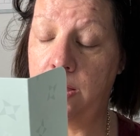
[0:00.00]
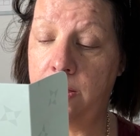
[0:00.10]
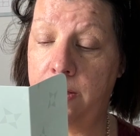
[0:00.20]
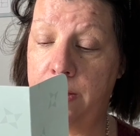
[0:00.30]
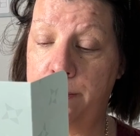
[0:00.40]

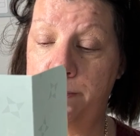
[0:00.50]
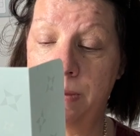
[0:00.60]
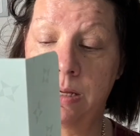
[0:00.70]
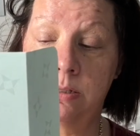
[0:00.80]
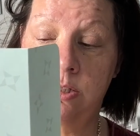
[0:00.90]

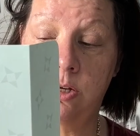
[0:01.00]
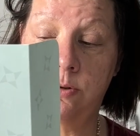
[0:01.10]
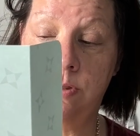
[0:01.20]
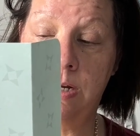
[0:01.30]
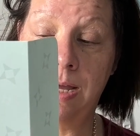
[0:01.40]

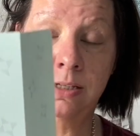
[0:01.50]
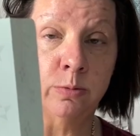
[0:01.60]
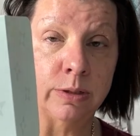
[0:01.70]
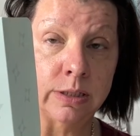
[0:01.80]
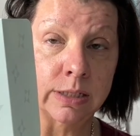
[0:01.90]
So the next
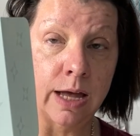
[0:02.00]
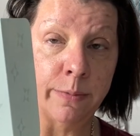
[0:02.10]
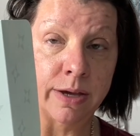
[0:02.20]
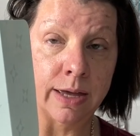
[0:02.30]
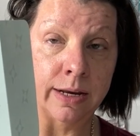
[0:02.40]
one's
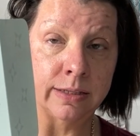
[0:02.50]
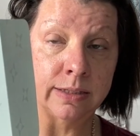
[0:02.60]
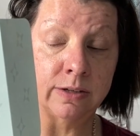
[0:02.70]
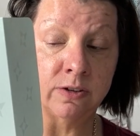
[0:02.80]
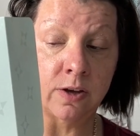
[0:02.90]
coming, and it's
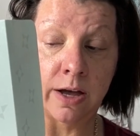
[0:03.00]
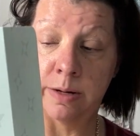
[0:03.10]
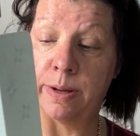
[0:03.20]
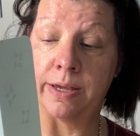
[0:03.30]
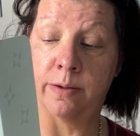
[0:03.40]
designed
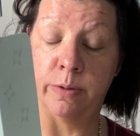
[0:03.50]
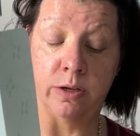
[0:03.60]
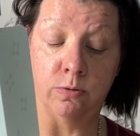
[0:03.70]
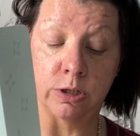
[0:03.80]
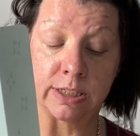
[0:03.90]
by
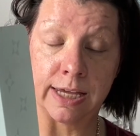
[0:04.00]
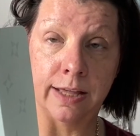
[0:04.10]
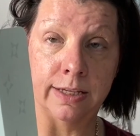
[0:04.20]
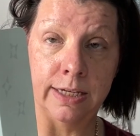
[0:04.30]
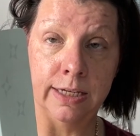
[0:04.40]
Camille
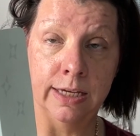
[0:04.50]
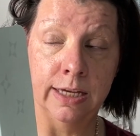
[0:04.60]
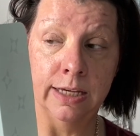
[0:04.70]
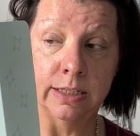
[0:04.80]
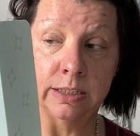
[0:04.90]
Ruskelli.
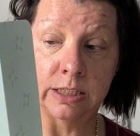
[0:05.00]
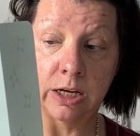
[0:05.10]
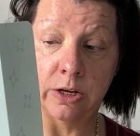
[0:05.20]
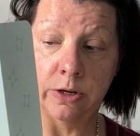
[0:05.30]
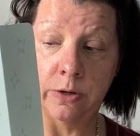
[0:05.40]

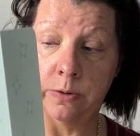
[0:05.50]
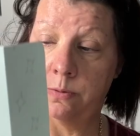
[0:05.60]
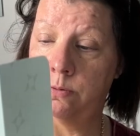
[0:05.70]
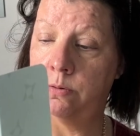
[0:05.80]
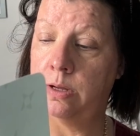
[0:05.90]
So
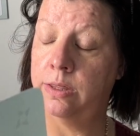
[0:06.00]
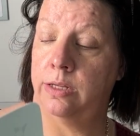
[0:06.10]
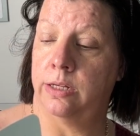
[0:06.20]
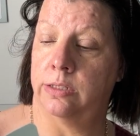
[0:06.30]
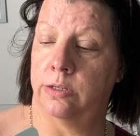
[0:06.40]
I
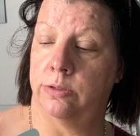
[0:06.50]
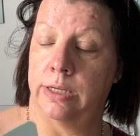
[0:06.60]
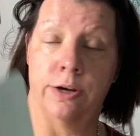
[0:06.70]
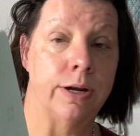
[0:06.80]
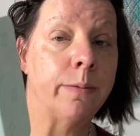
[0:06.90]
think that's how you
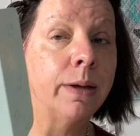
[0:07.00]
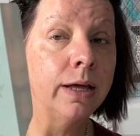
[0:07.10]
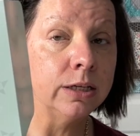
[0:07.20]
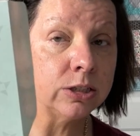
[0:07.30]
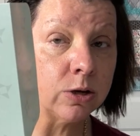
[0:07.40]
say her name.
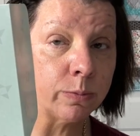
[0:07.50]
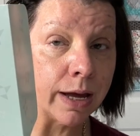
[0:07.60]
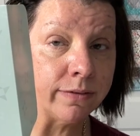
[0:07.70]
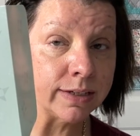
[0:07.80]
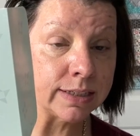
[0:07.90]
So I'm
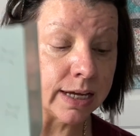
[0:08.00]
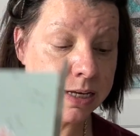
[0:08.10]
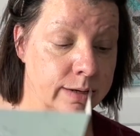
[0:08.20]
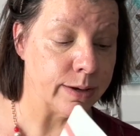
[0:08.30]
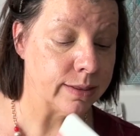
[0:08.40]
kind of
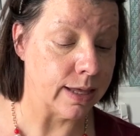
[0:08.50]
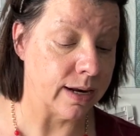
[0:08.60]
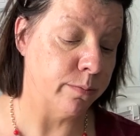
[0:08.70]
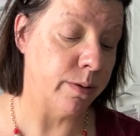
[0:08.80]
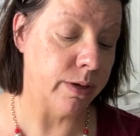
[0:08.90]
excited about that,
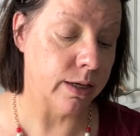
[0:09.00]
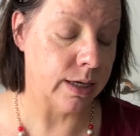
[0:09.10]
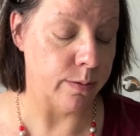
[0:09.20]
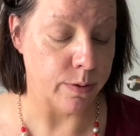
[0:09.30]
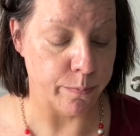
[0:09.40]
and maybe I'll
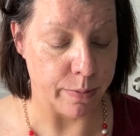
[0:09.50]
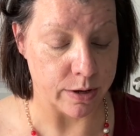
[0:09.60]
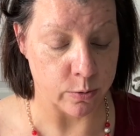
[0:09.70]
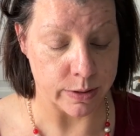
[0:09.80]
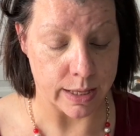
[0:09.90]
keep up
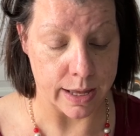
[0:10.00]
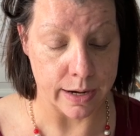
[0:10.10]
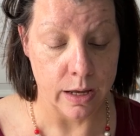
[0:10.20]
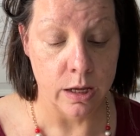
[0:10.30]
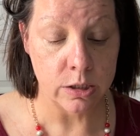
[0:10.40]
better with
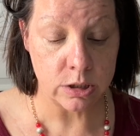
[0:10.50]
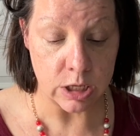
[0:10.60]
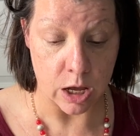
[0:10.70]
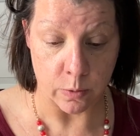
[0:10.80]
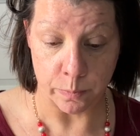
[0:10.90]
that.
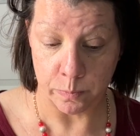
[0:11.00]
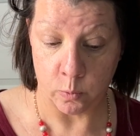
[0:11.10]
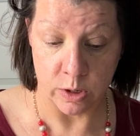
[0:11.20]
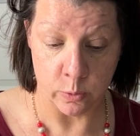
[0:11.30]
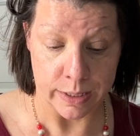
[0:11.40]
So
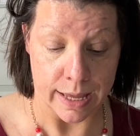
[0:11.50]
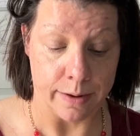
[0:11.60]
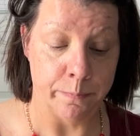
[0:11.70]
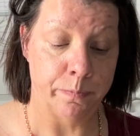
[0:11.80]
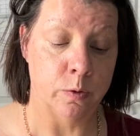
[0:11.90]
what did we
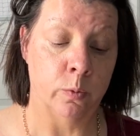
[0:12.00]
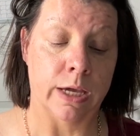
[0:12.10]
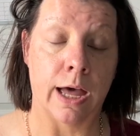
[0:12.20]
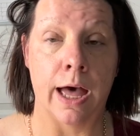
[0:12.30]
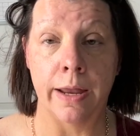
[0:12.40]
get? We
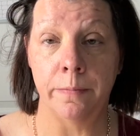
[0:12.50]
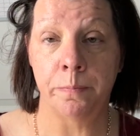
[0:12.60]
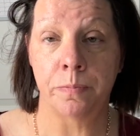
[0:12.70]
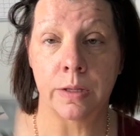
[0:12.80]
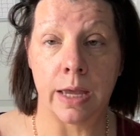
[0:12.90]
got
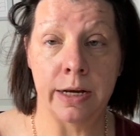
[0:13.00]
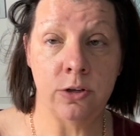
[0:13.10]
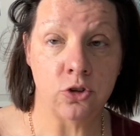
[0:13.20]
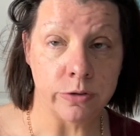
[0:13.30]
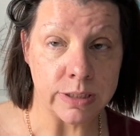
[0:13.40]
an
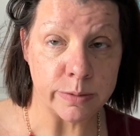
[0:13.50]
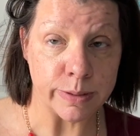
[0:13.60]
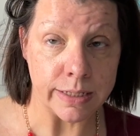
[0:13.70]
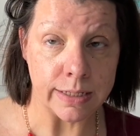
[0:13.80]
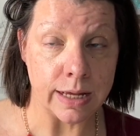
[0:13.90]
endurance
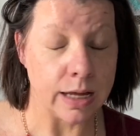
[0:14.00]
blade.